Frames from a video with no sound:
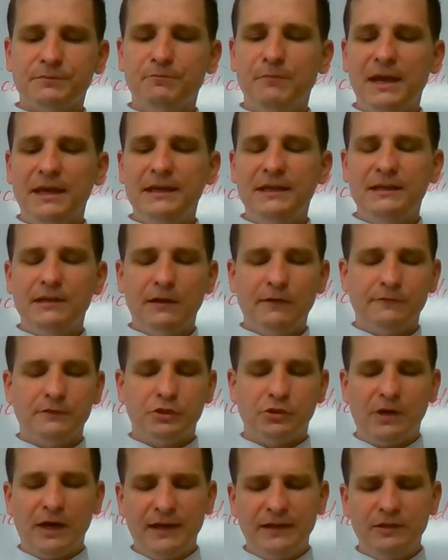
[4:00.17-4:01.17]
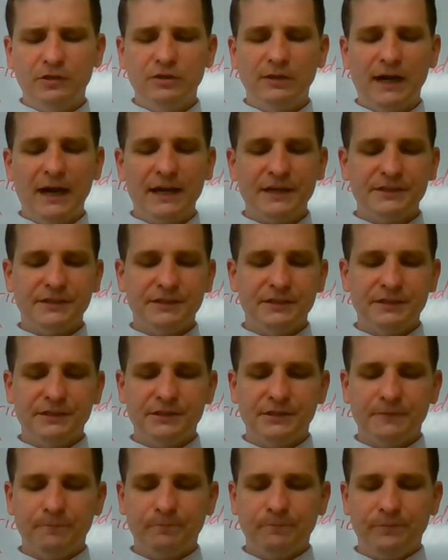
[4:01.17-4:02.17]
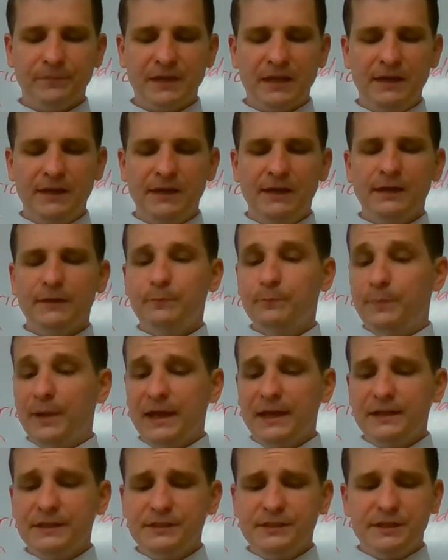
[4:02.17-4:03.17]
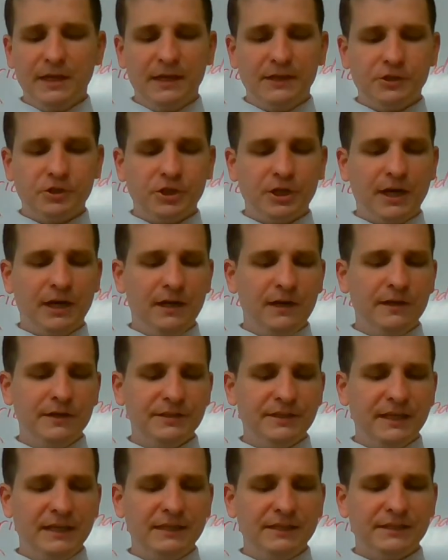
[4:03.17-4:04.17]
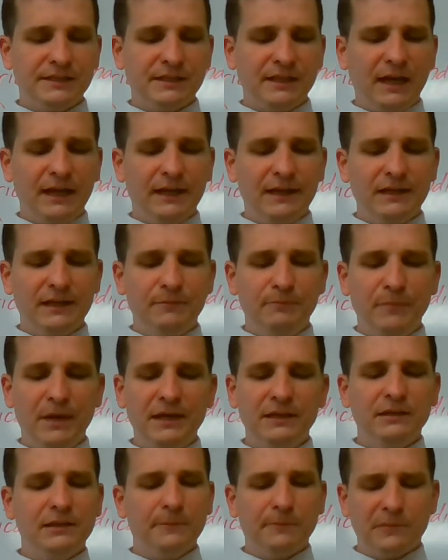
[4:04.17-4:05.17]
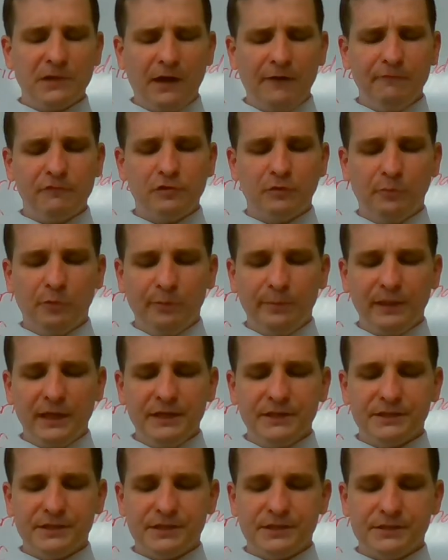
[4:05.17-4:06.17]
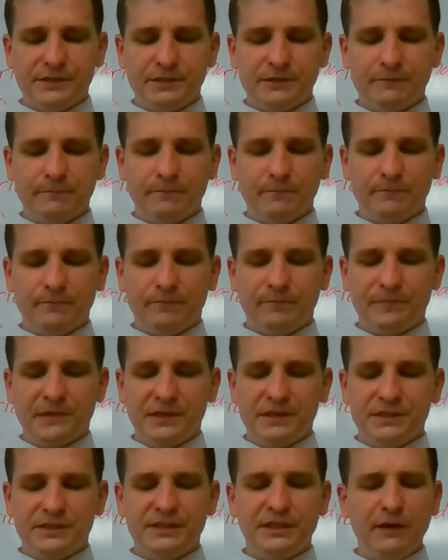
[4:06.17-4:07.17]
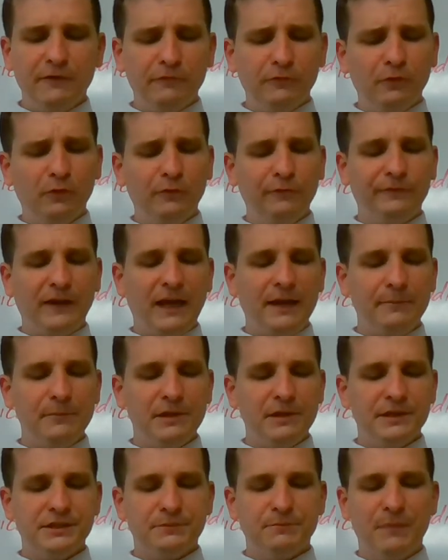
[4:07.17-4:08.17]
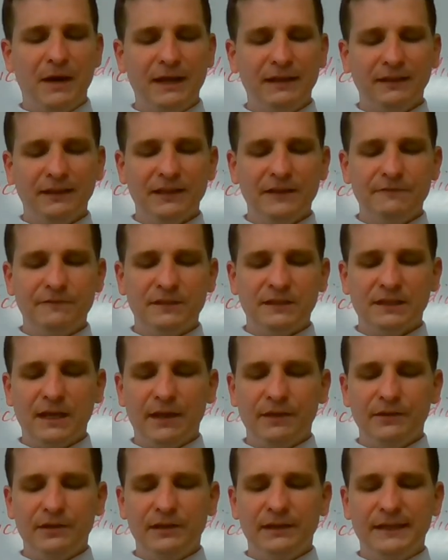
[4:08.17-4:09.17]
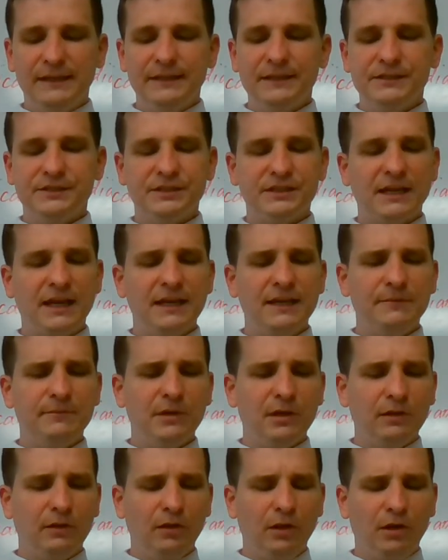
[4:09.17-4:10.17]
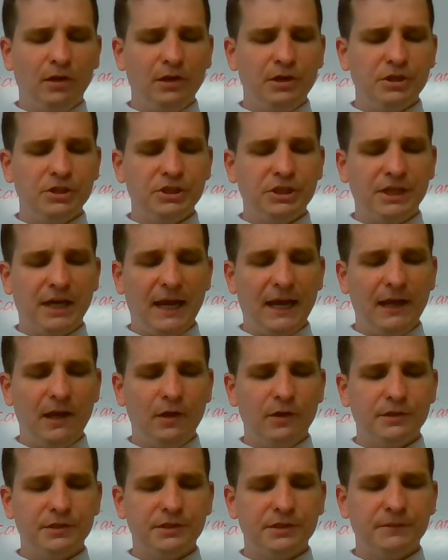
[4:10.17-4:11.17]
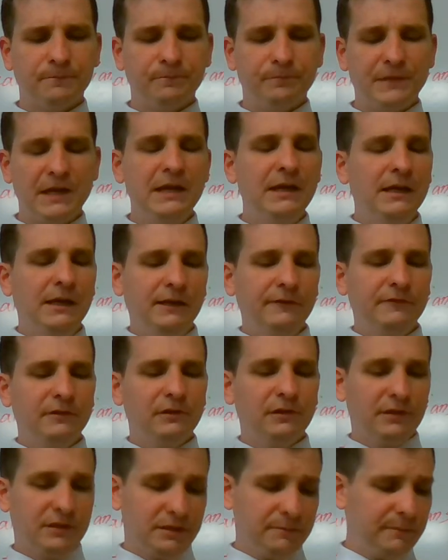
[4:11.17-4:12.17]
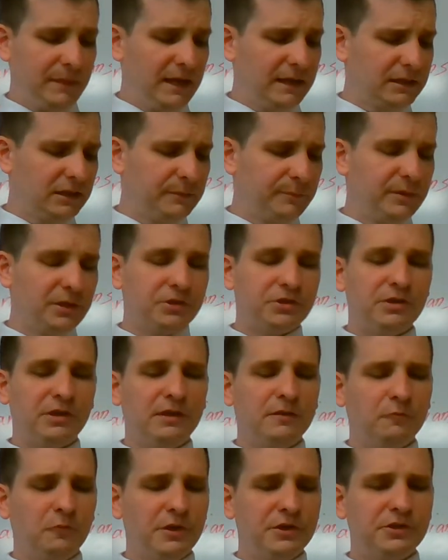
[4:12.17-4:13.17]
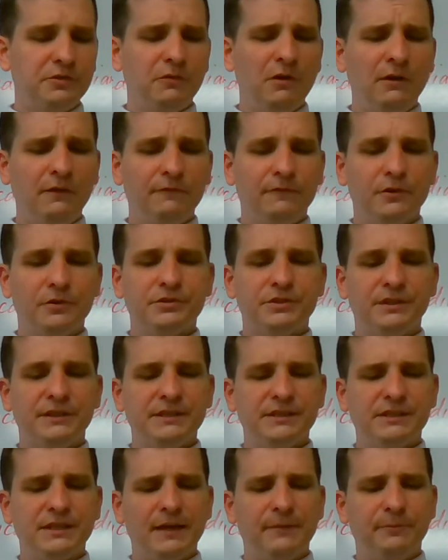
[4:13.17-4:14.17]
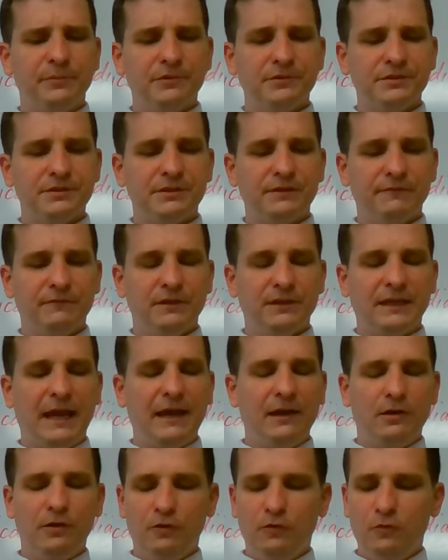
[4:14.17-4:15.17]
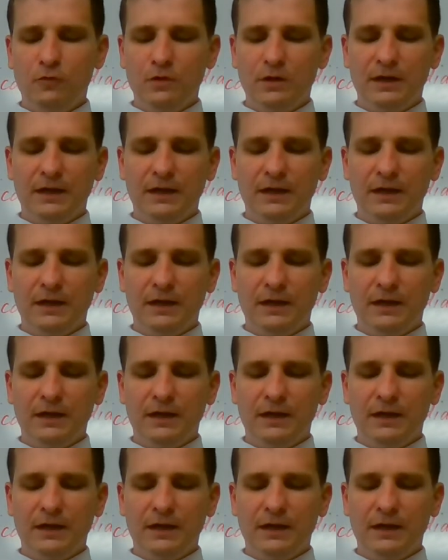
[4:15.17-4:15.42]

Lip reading: made of dried grasses. Beds and chairs inside made them comfortable places. Several families might live together in the same large house. If you look back at the picture on 112, those are examples of the Caddo